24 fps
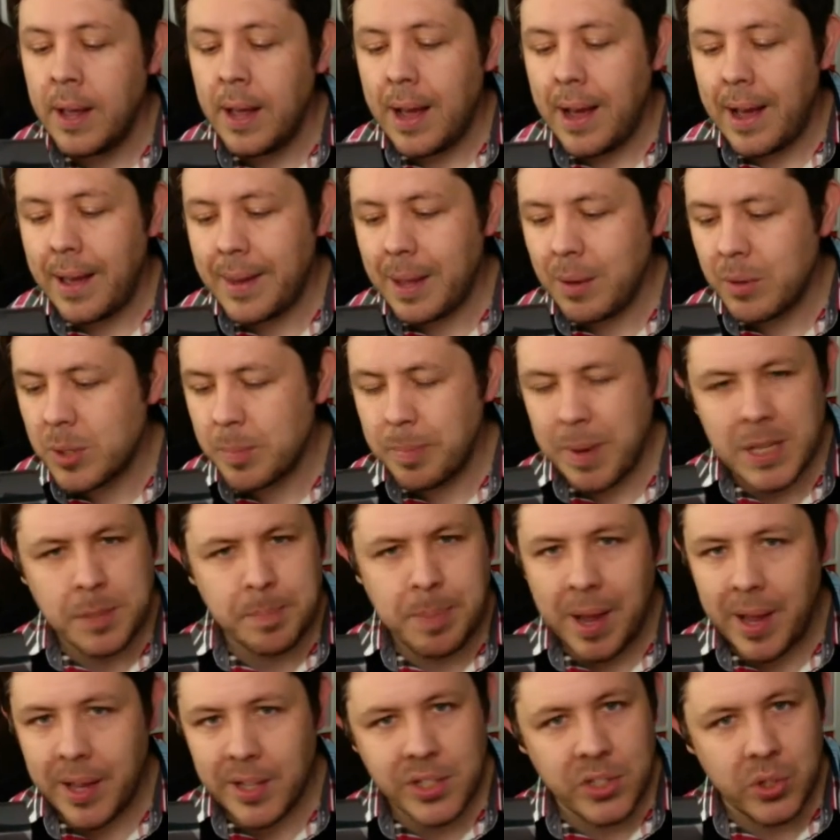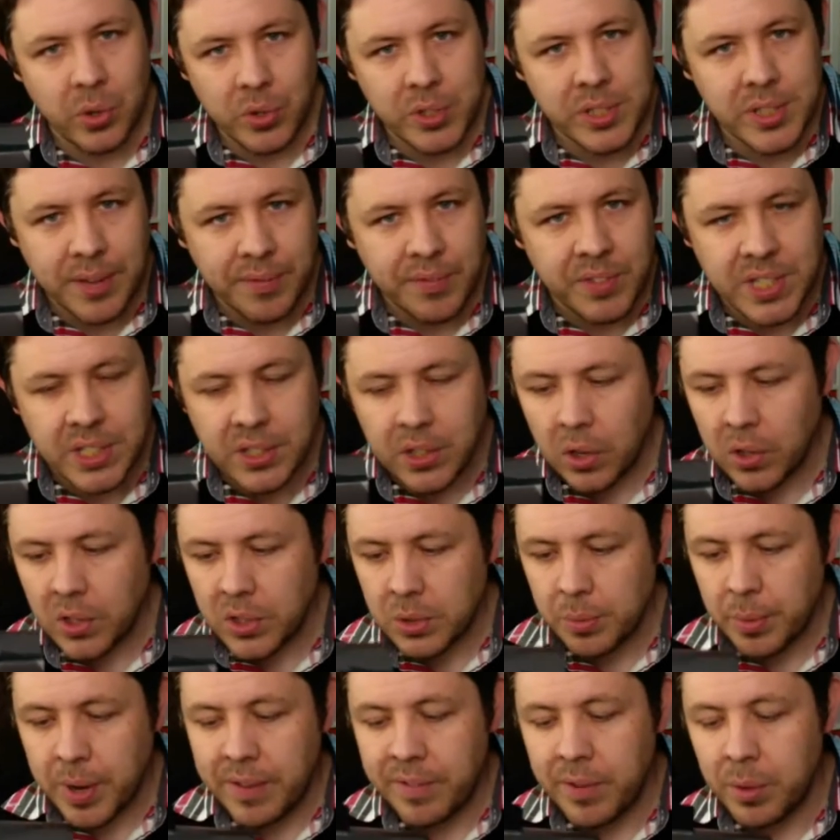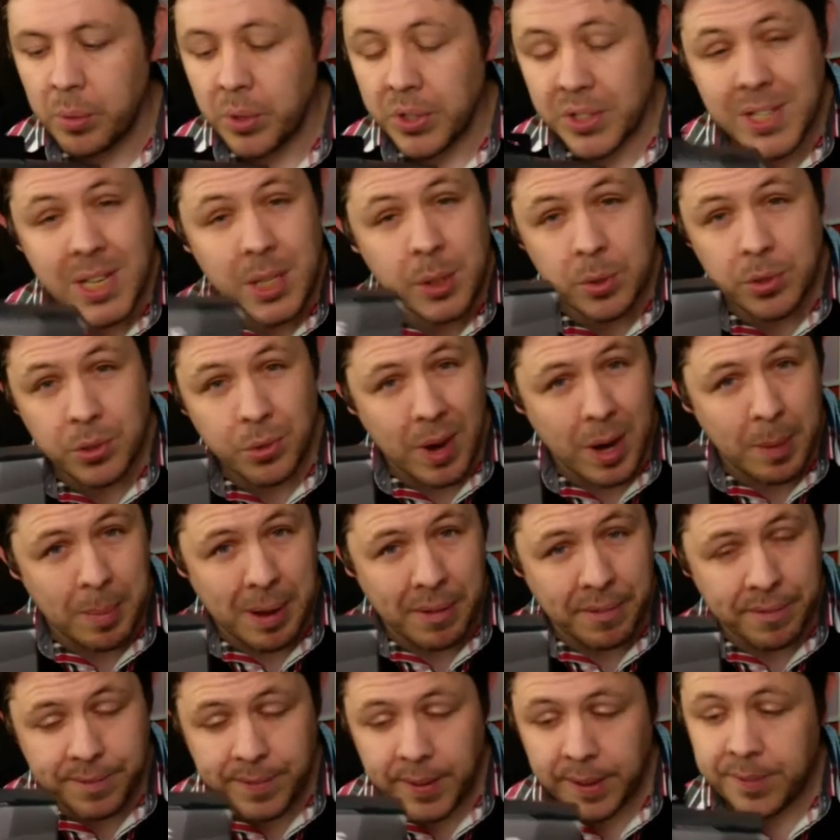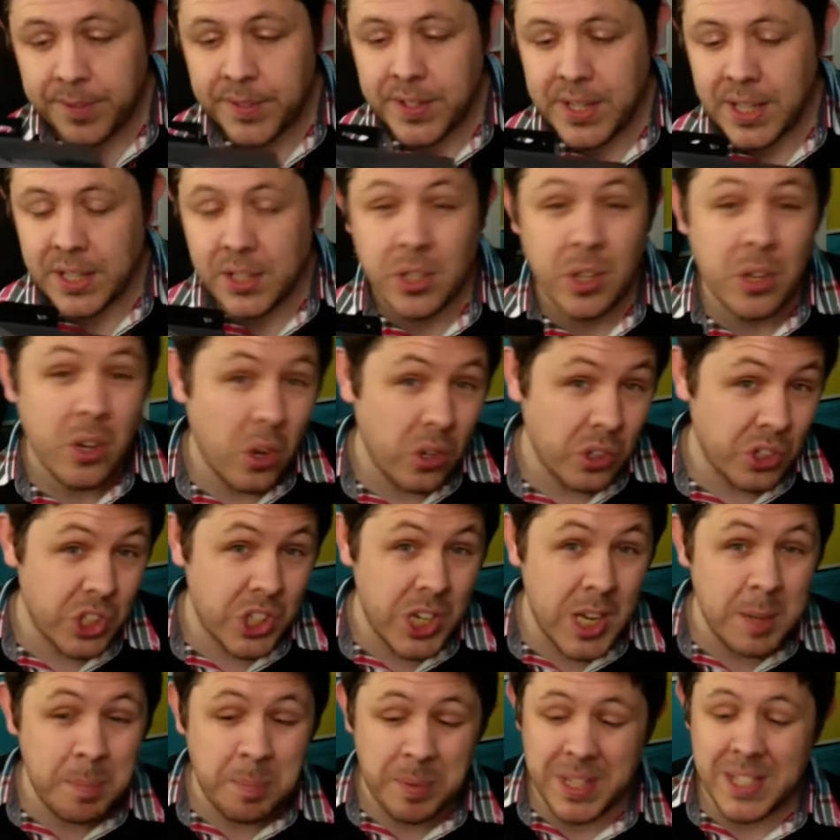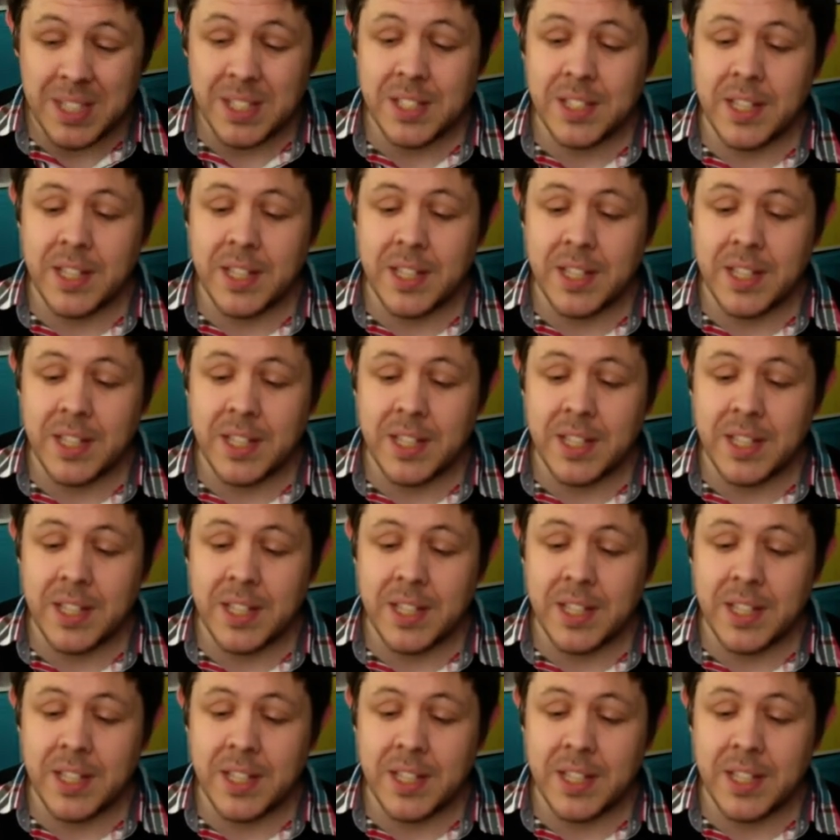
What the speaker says: And that was the best part of sort of $70 or whatever it was. This was around about 50, so not cheap, these